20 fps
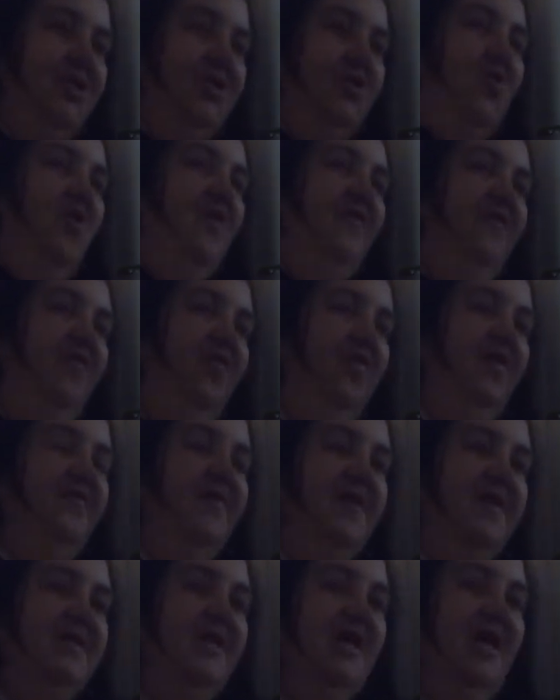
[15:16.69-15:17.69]
is chock full of
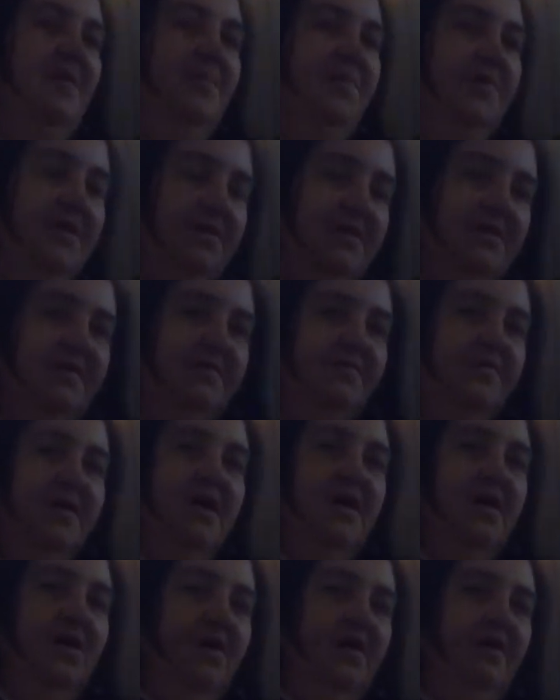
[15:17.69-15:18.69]
examples of
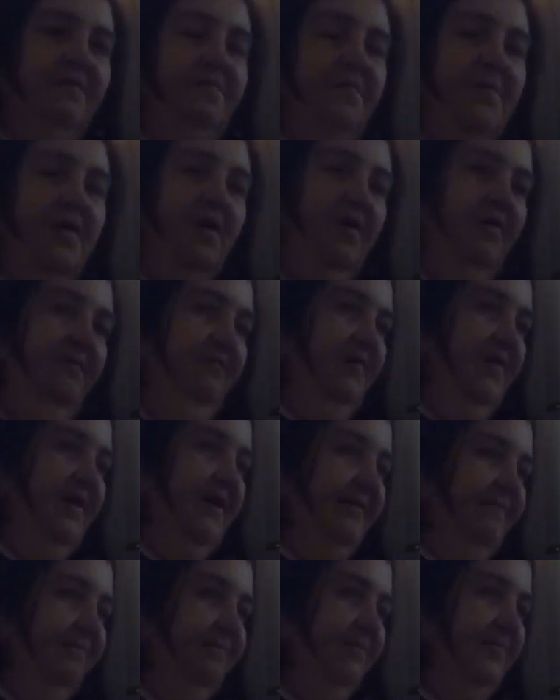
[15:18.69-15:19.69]

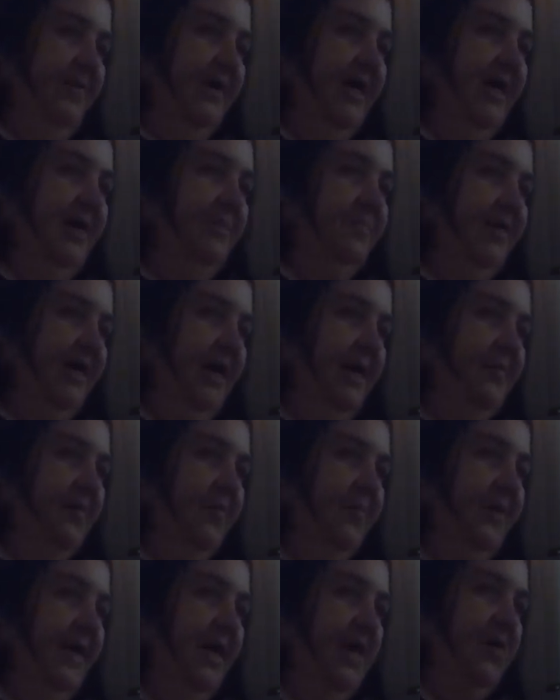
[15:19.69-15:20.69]
bad
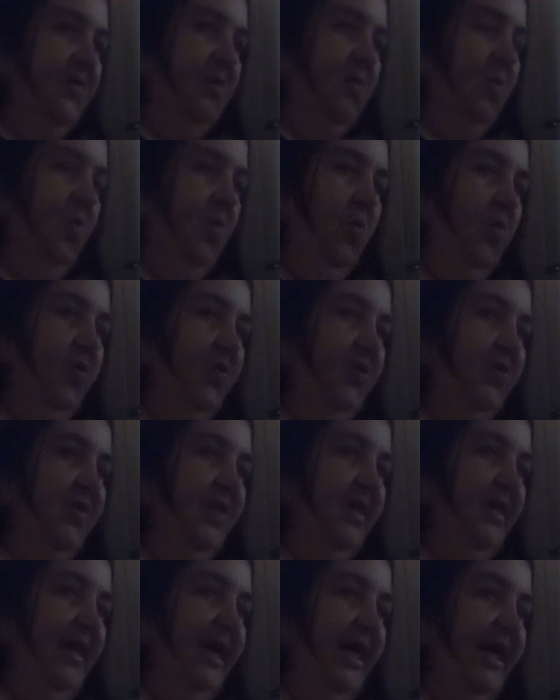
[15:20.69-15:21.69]
people being rewarded, and
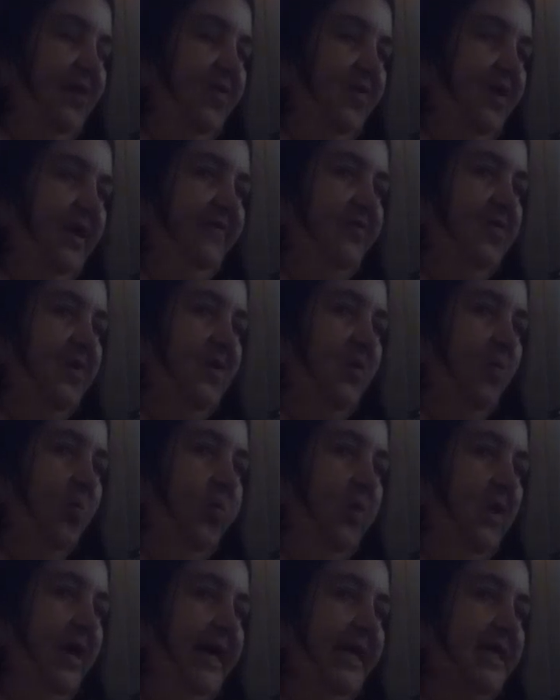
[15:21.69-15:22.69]
then later on everyone
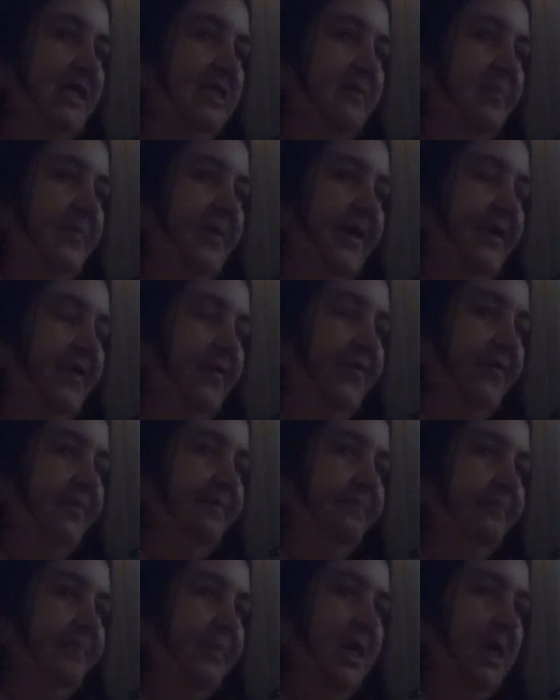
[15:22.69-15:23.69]
complains about
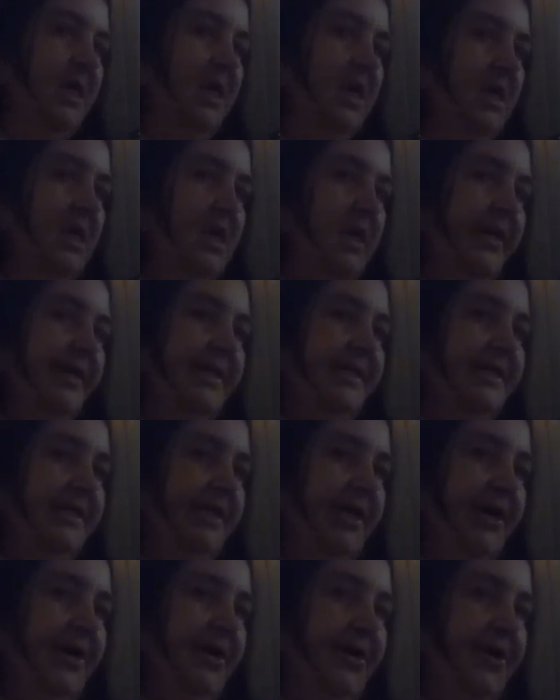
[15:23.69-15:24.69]
them.
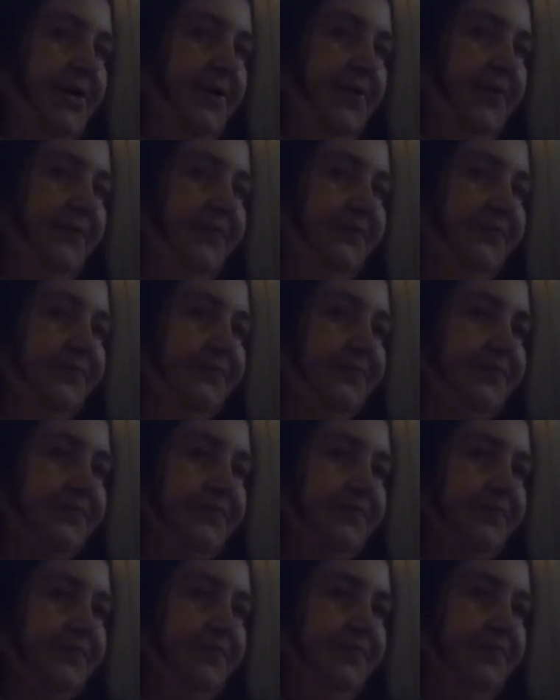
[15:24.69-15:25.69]
So,
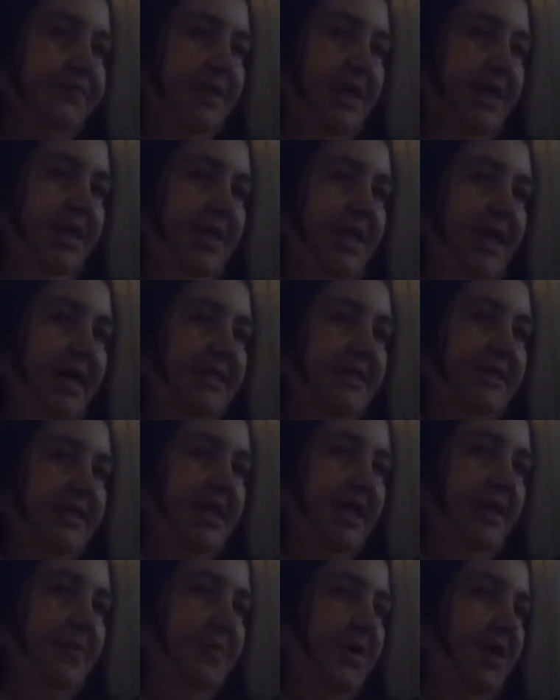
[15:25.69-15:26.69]
let's
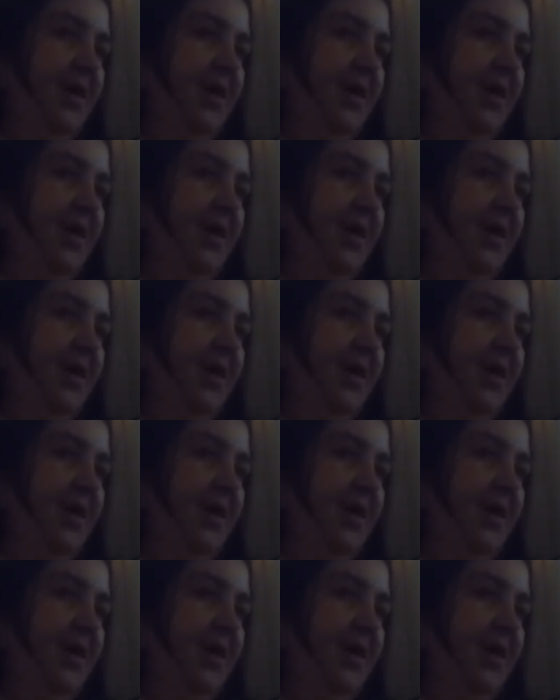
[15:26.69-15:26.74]
keep